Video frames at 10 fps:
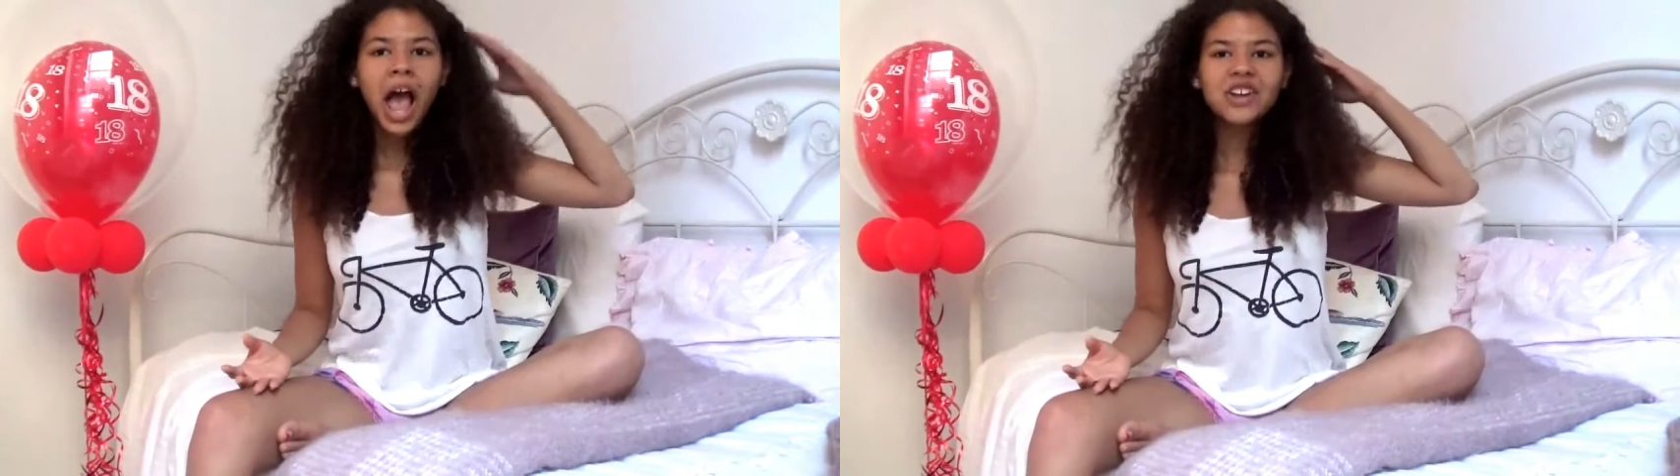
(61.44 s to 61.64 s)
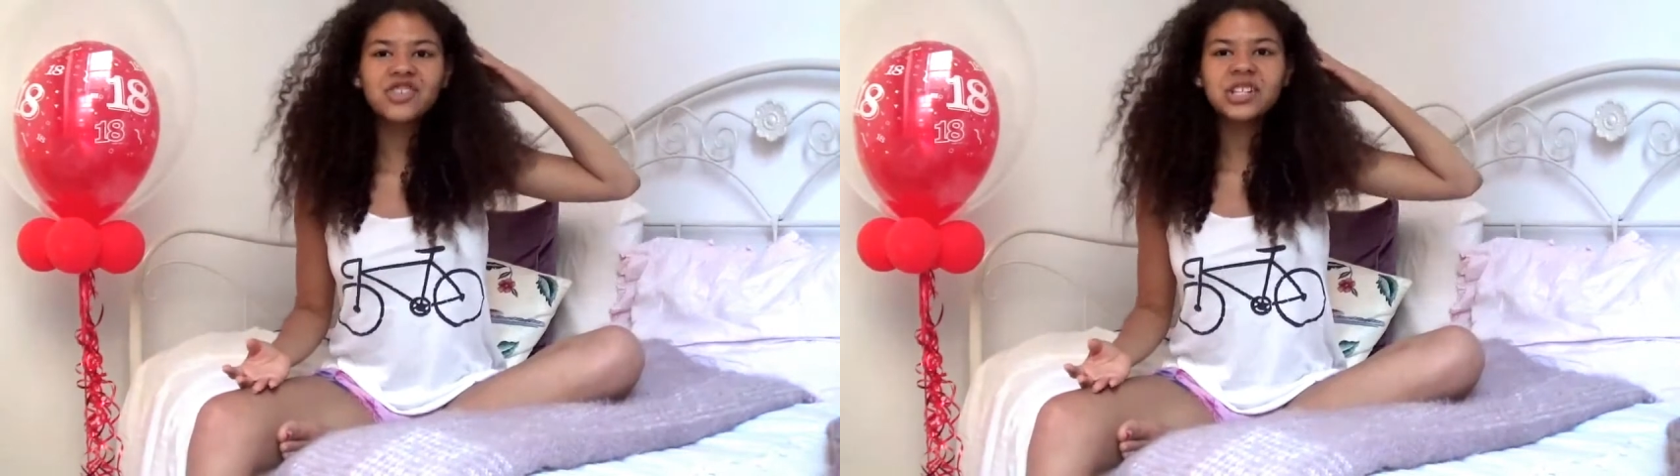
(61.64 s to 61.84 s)

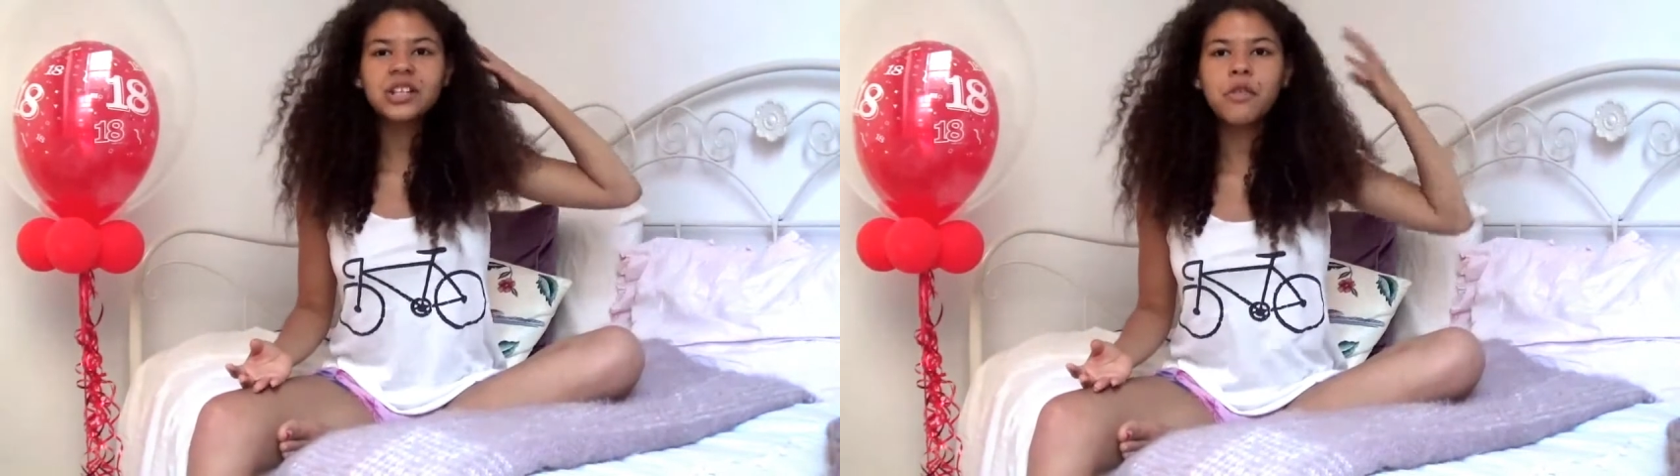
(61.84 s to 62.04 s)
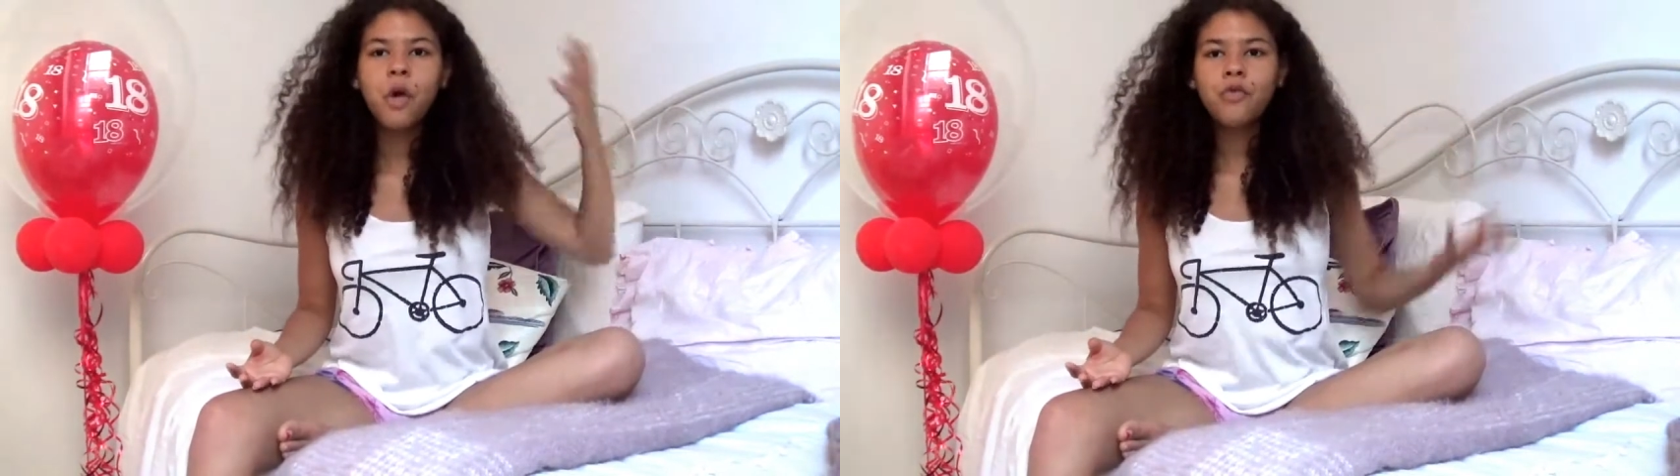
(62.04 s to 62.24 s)
and she's
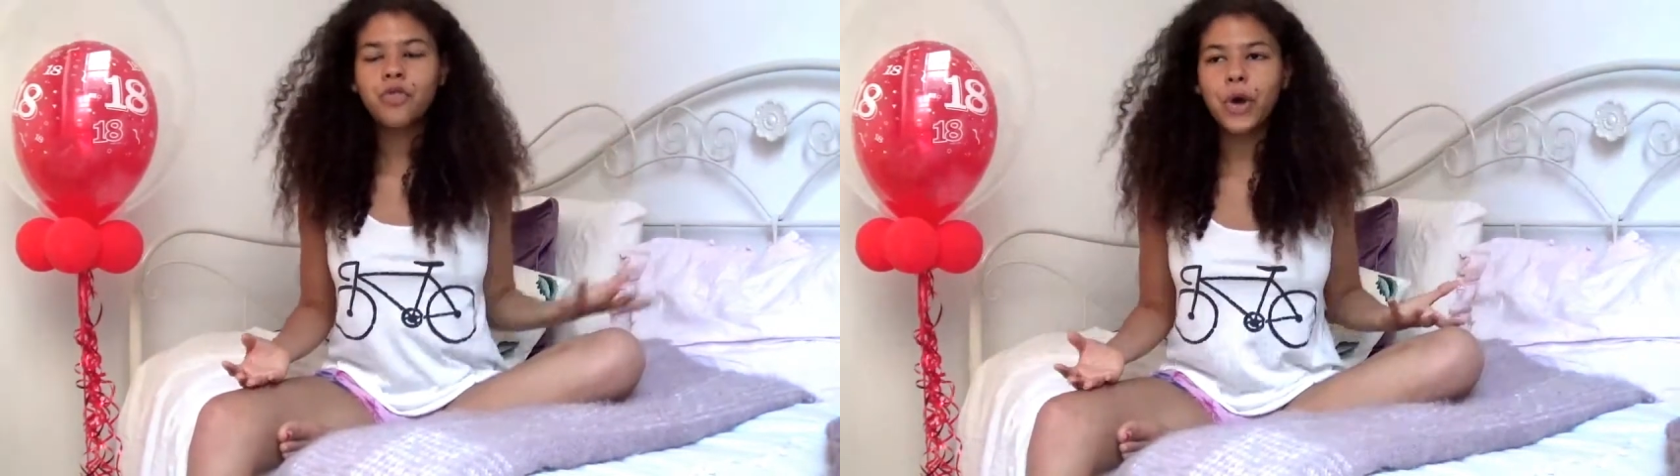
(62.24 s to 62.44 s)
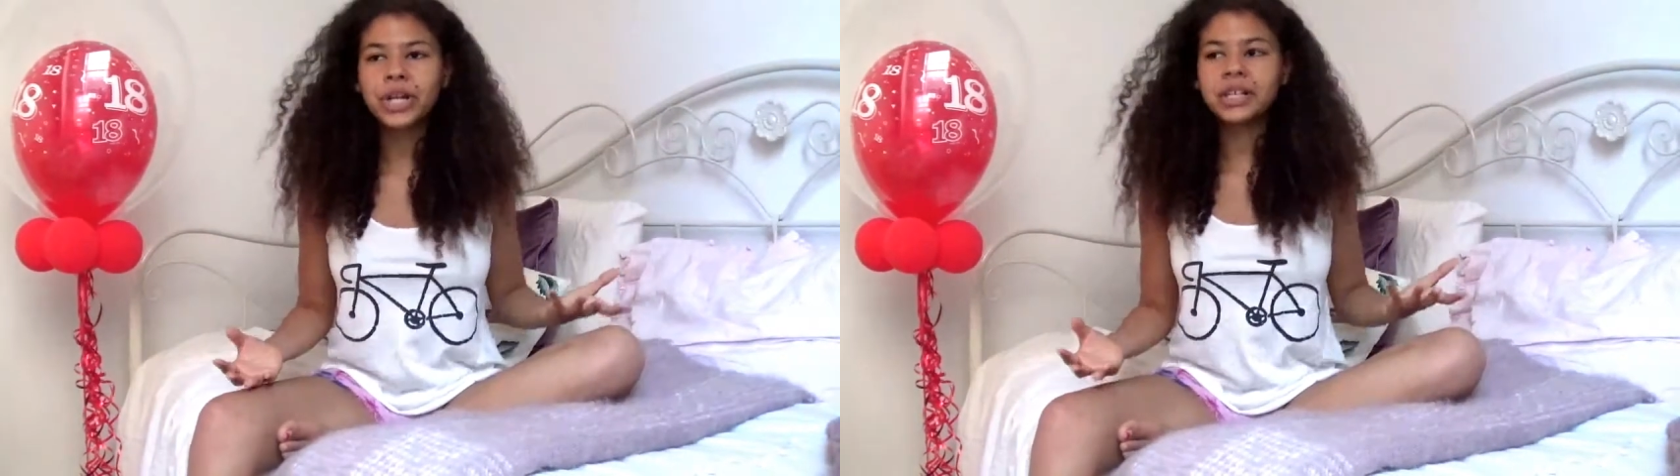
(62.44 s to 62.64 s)
in
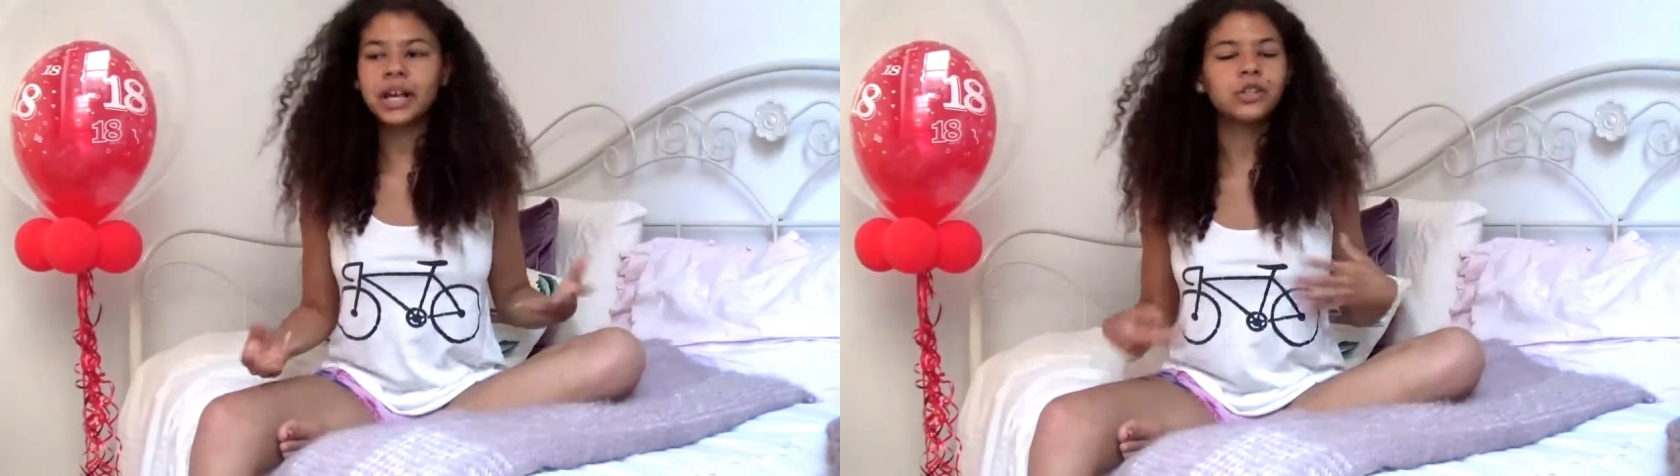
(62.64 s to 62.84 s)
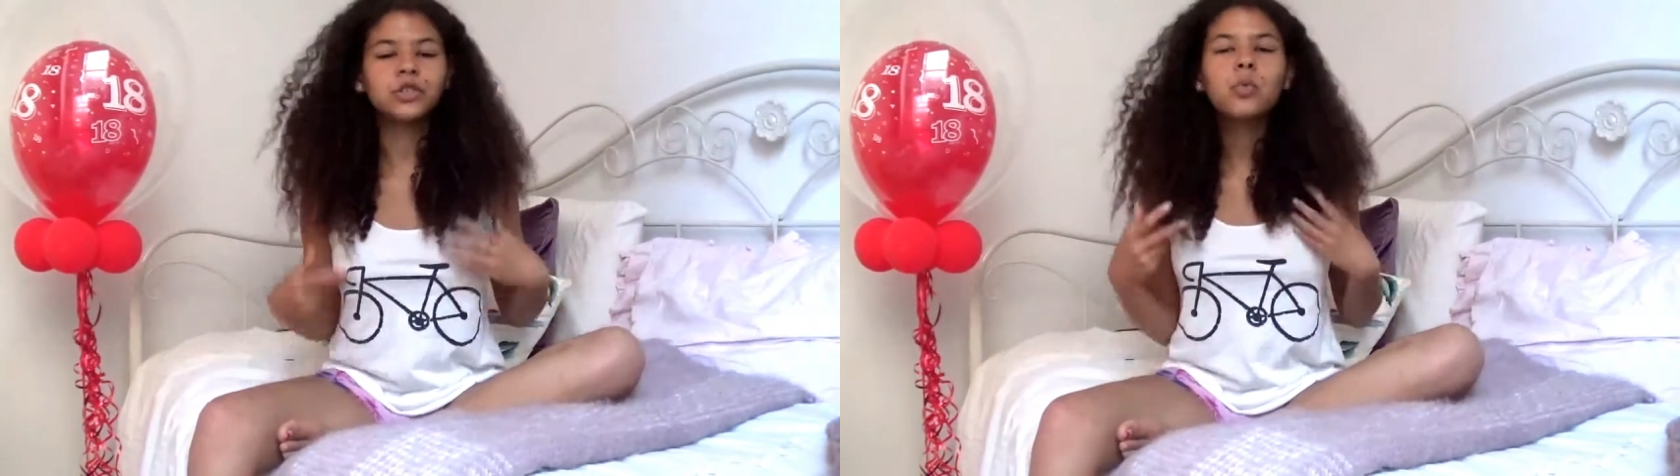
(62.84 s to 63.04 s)
30
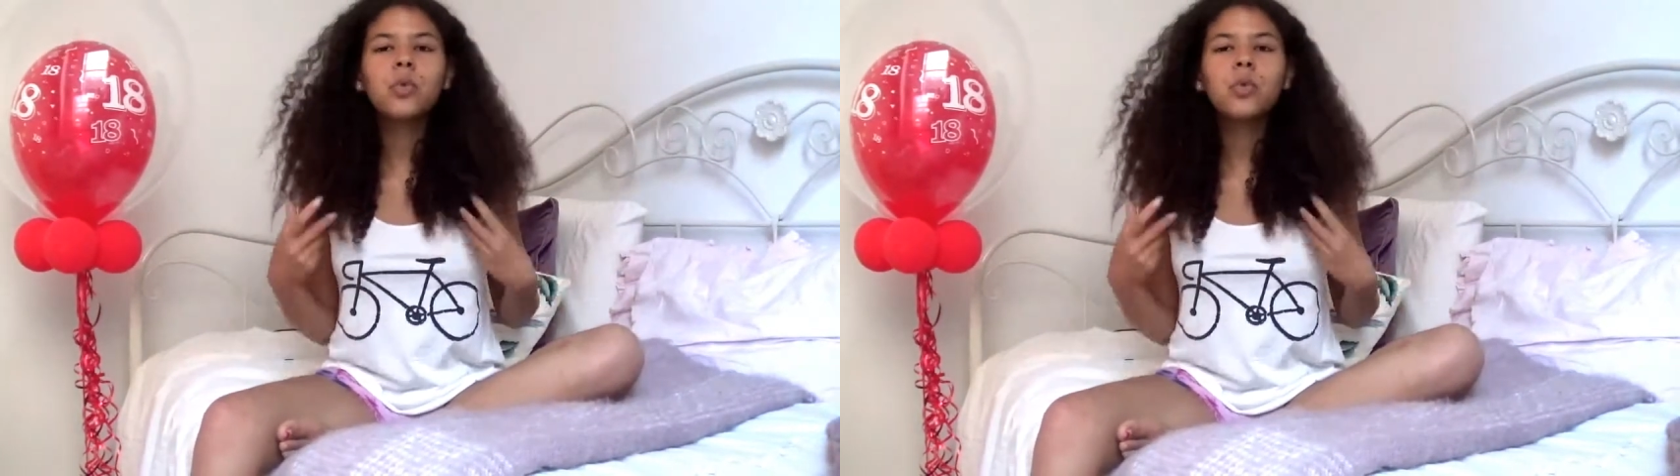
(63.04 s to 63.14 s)
seconds.